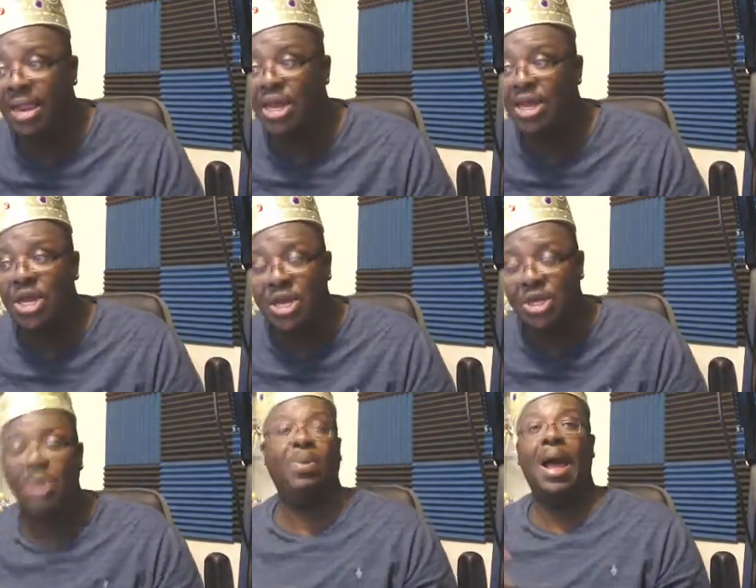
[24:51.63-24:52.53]
Like,
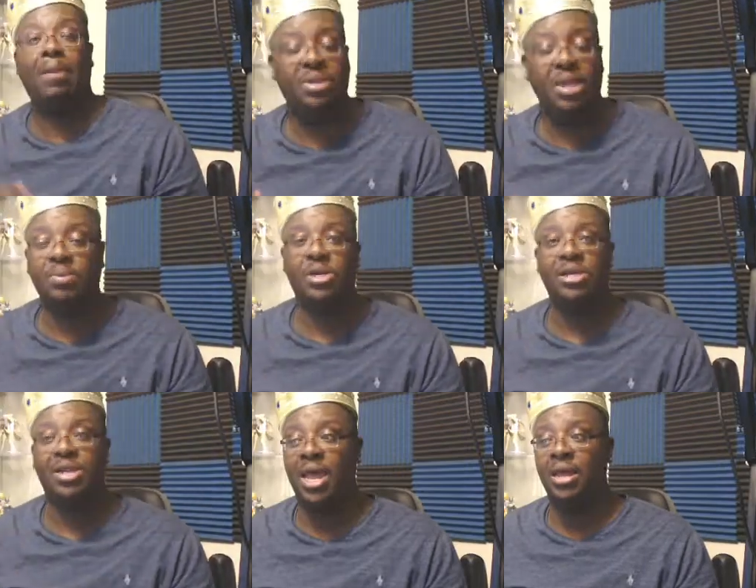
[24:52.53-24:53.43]
she pops up and
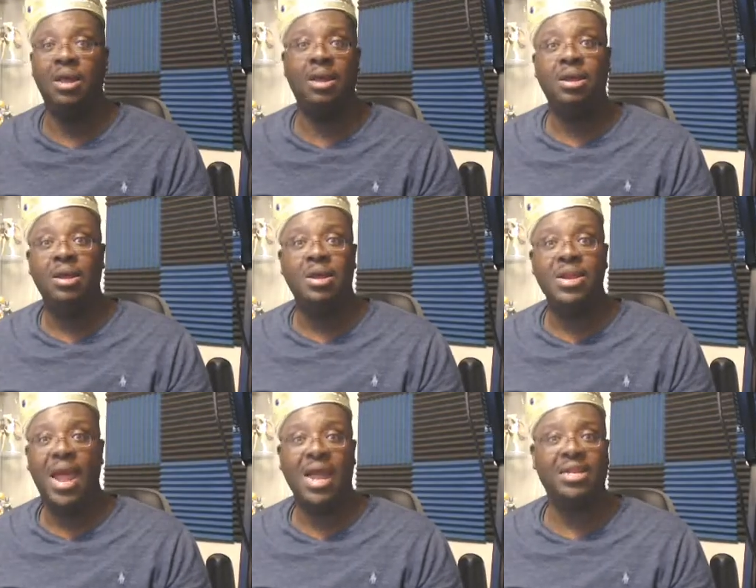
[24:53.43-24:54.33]
she's like,
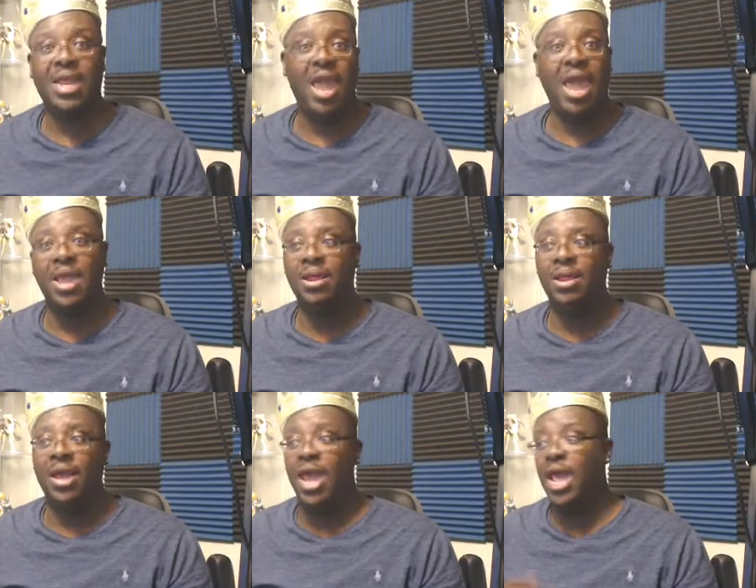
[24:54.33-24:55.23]
not dead.
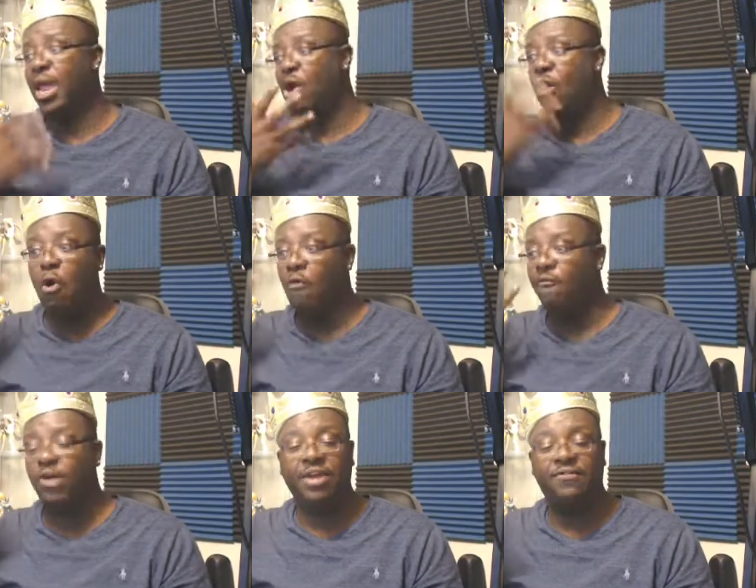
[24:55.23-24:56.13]
And like her whole
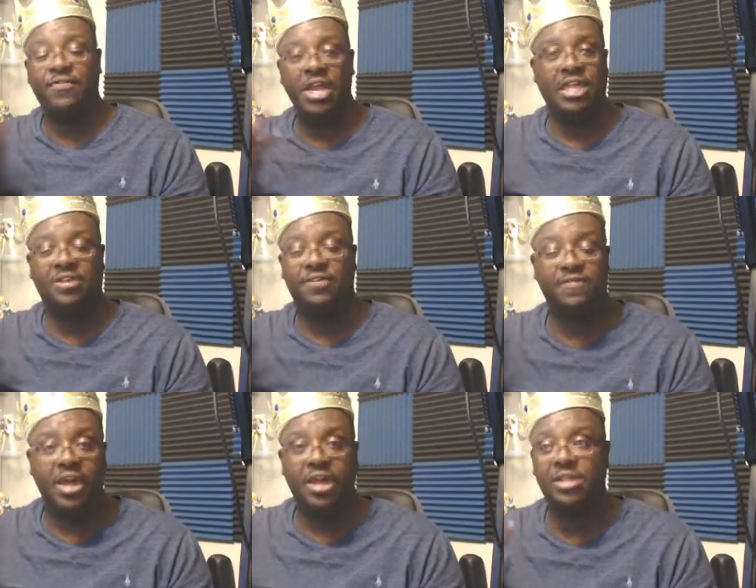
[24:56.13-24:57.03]
fucking face gets
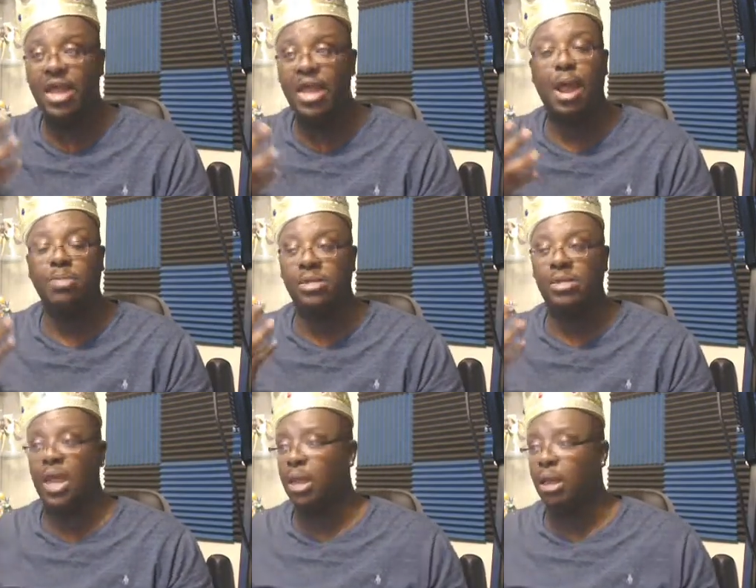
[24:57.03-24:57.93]
fixed. And I'm
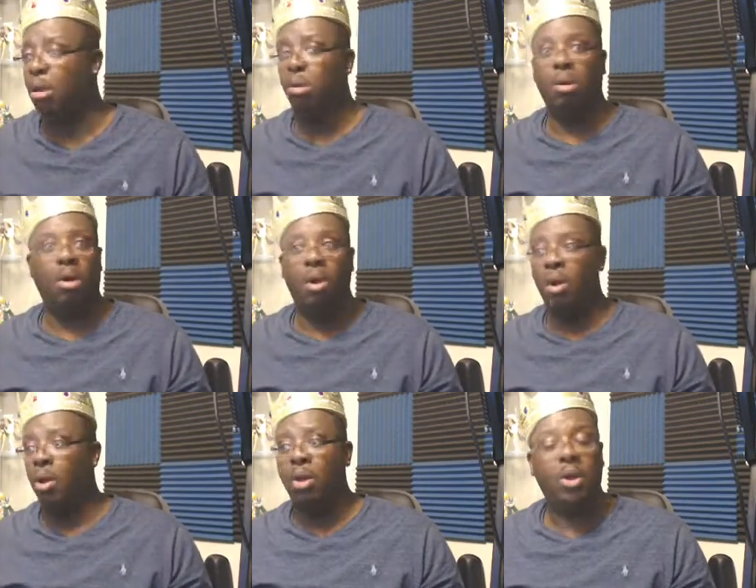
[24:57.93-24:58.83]
just like,
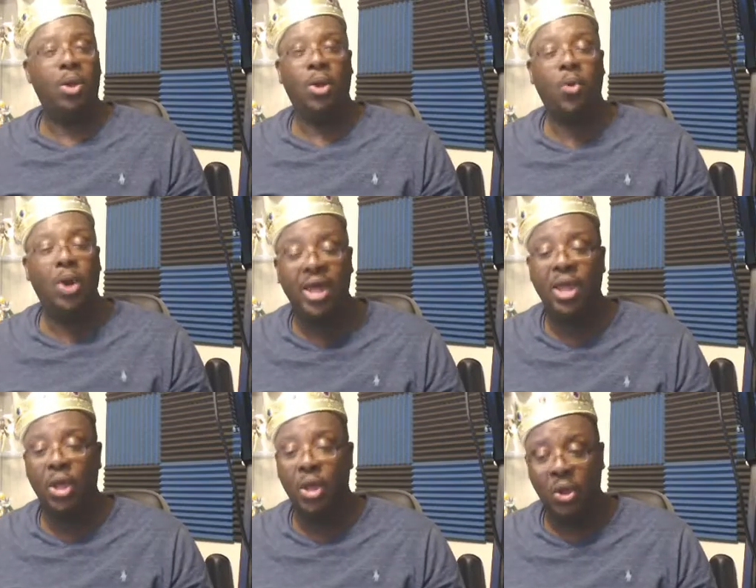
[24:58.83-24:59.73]

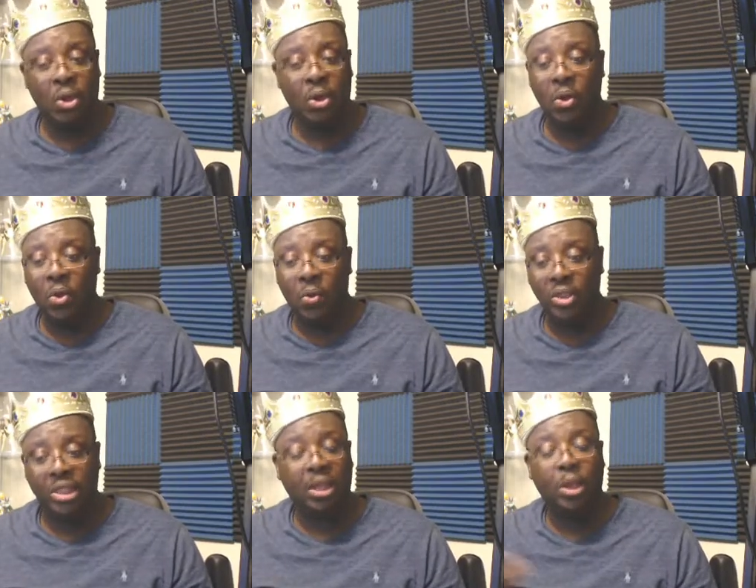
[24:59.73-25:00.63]
what?